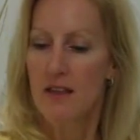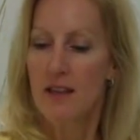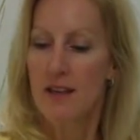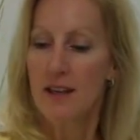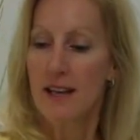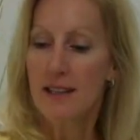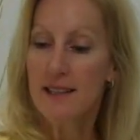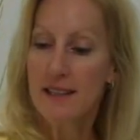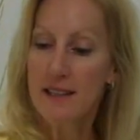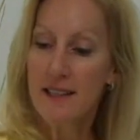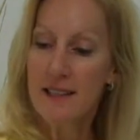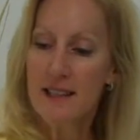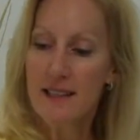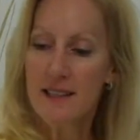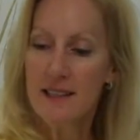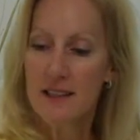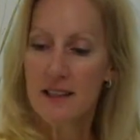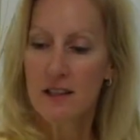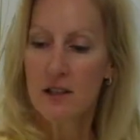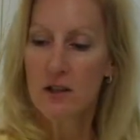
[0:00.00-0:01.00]
The next thing
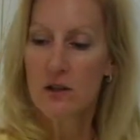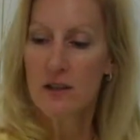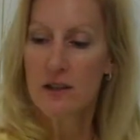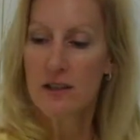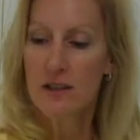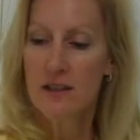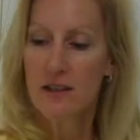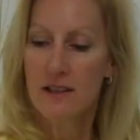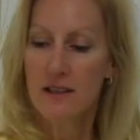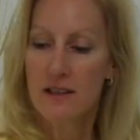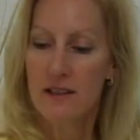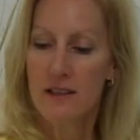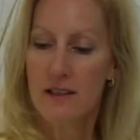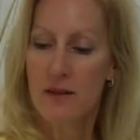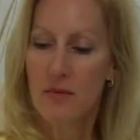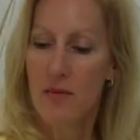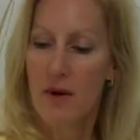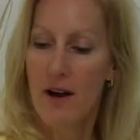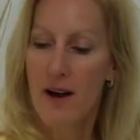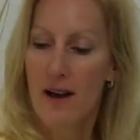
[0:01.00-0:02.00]
that's included
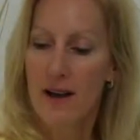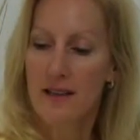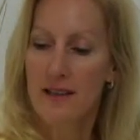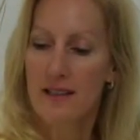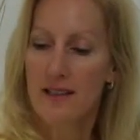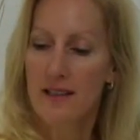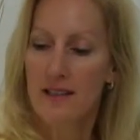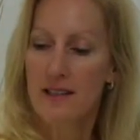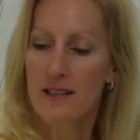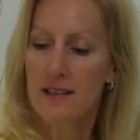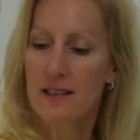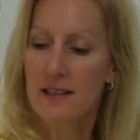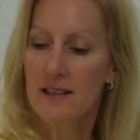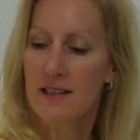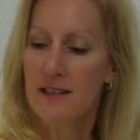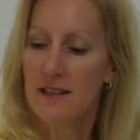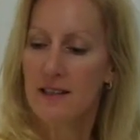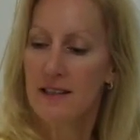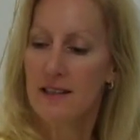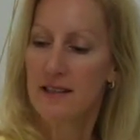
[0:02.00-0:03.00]
in the box
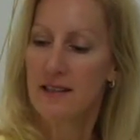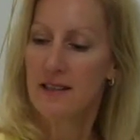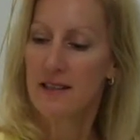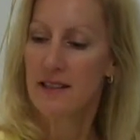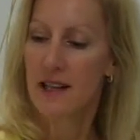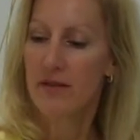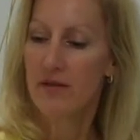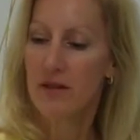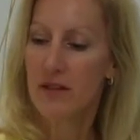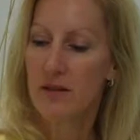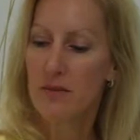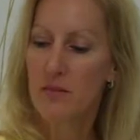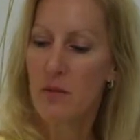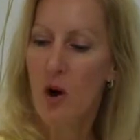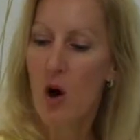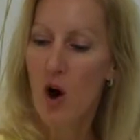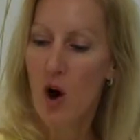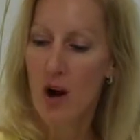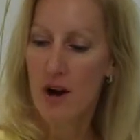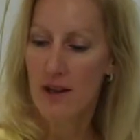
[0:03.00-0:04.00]
is 7
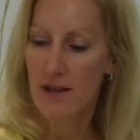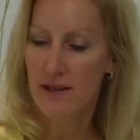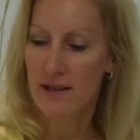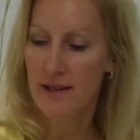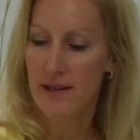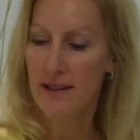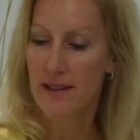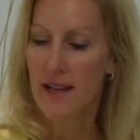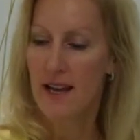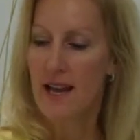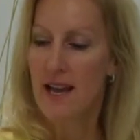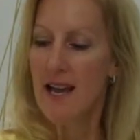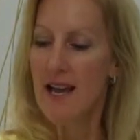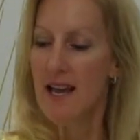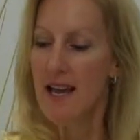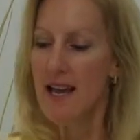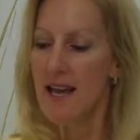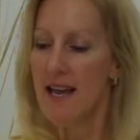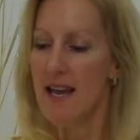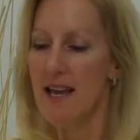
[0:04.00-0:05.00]
pawns,
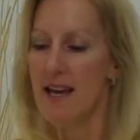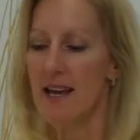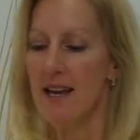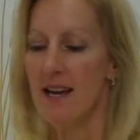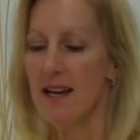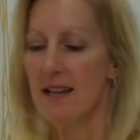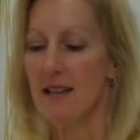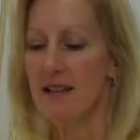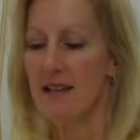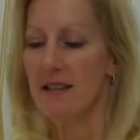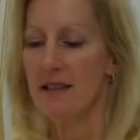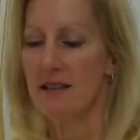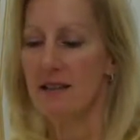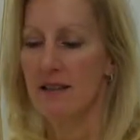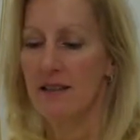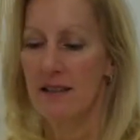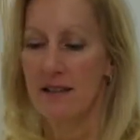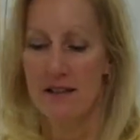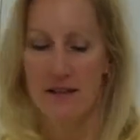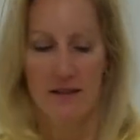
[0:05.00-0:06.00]
and
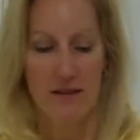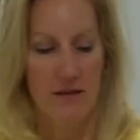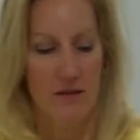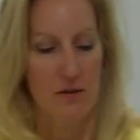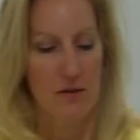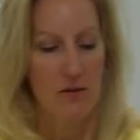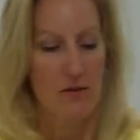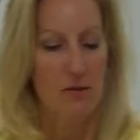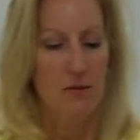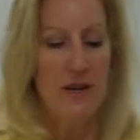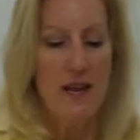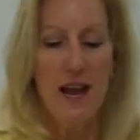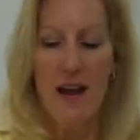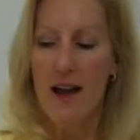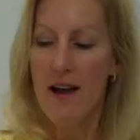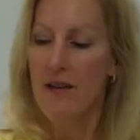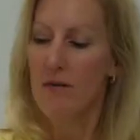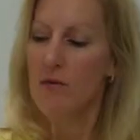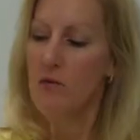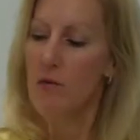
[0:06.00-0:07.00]
we
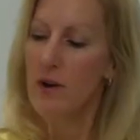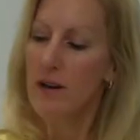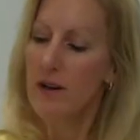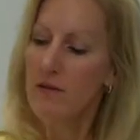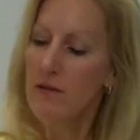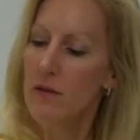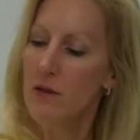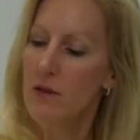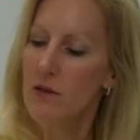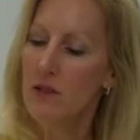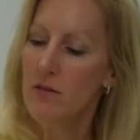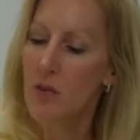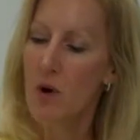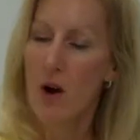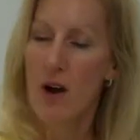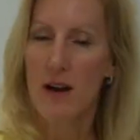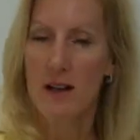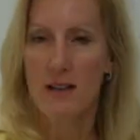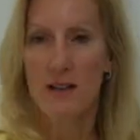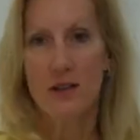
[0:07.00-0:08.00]
have one of those
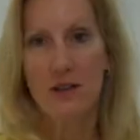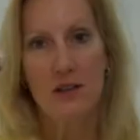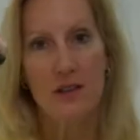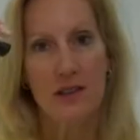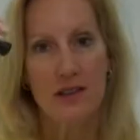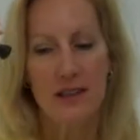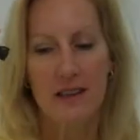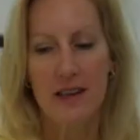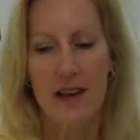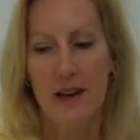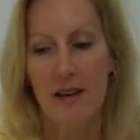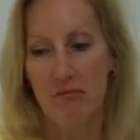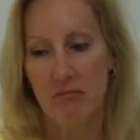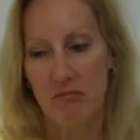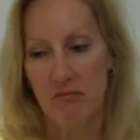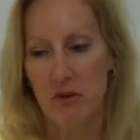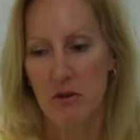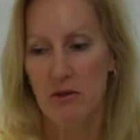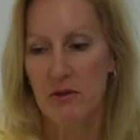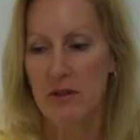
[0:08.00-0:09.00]
pawns, usually I
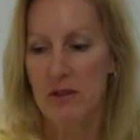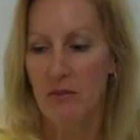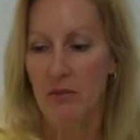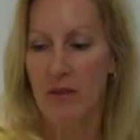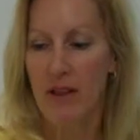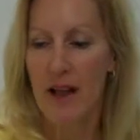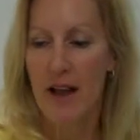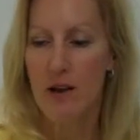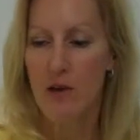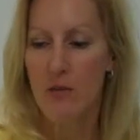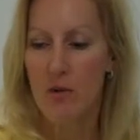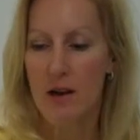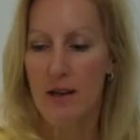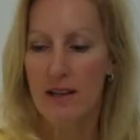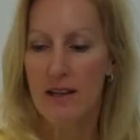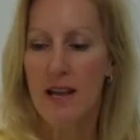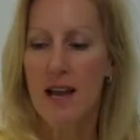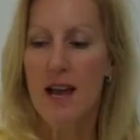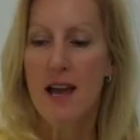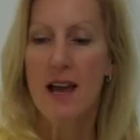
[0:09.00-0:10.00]
use the black
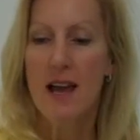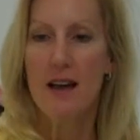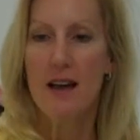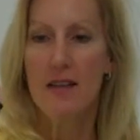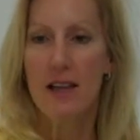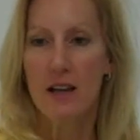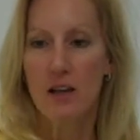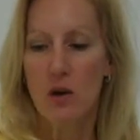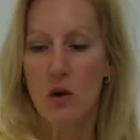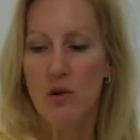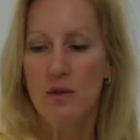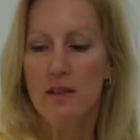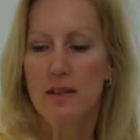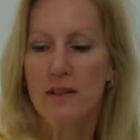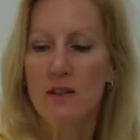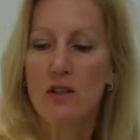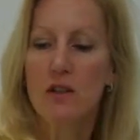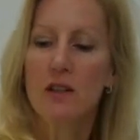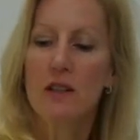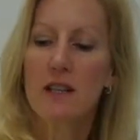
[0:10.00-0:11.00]
one, that goes
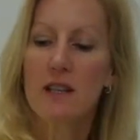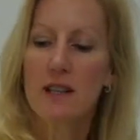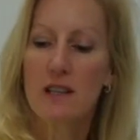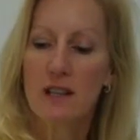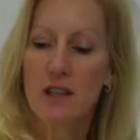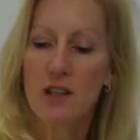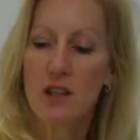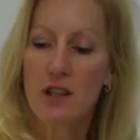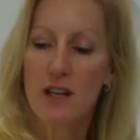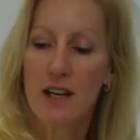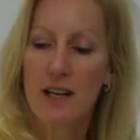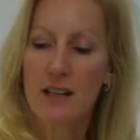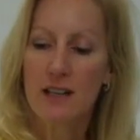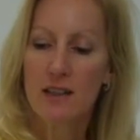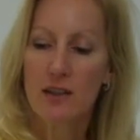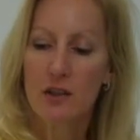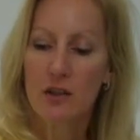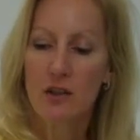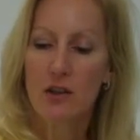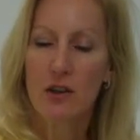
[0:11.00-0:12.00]
into the initiating
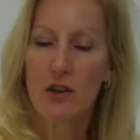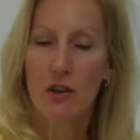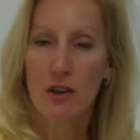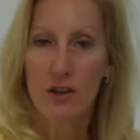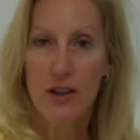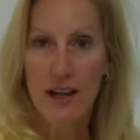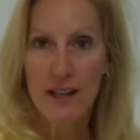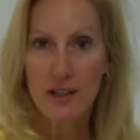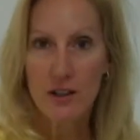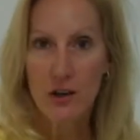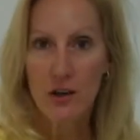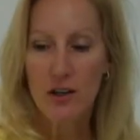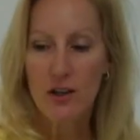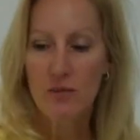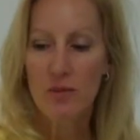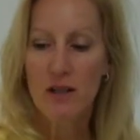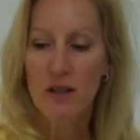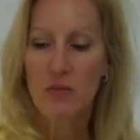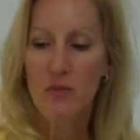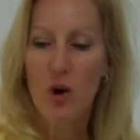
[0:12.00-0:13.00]
circle. That's going
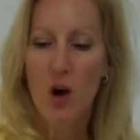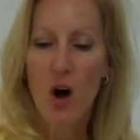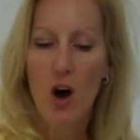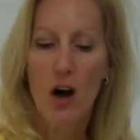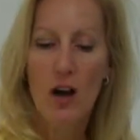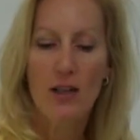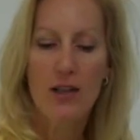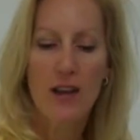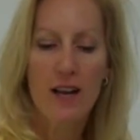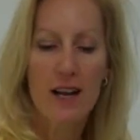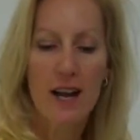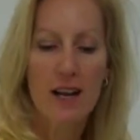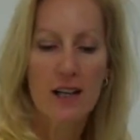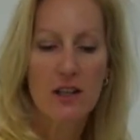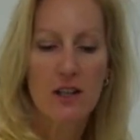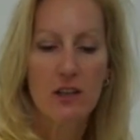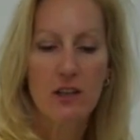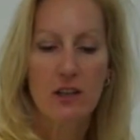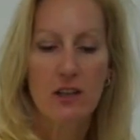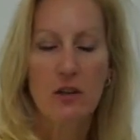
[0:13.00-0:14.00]
to be the pawn that
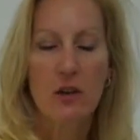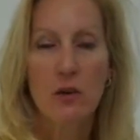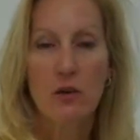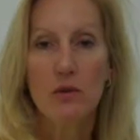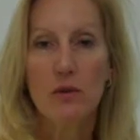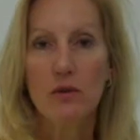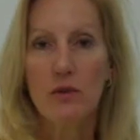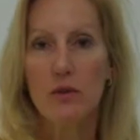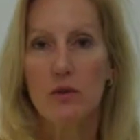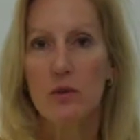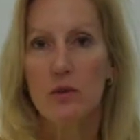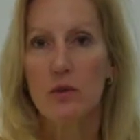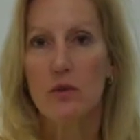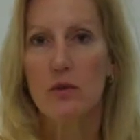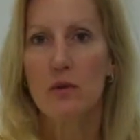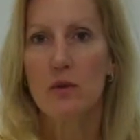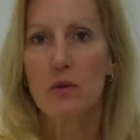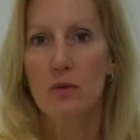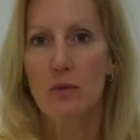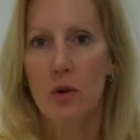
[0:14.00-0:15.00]
actually goes
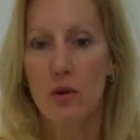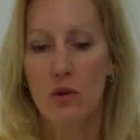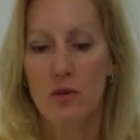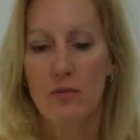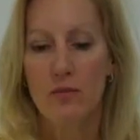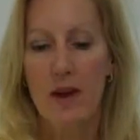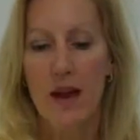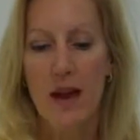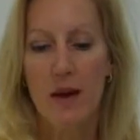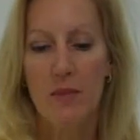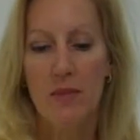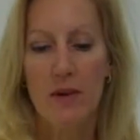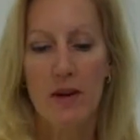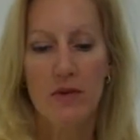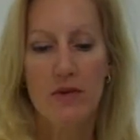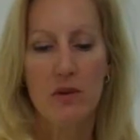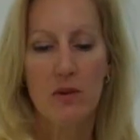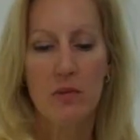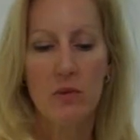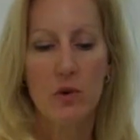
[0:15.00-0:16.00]
through the roadmap
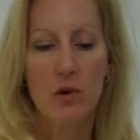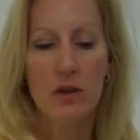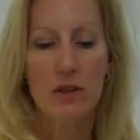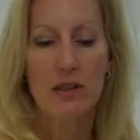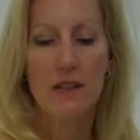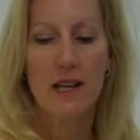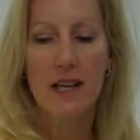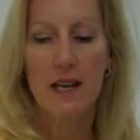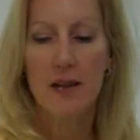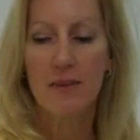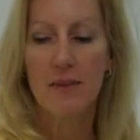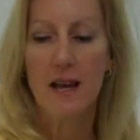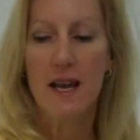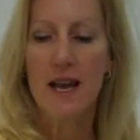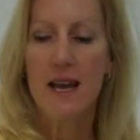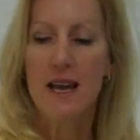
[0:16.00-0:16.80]
of the board game.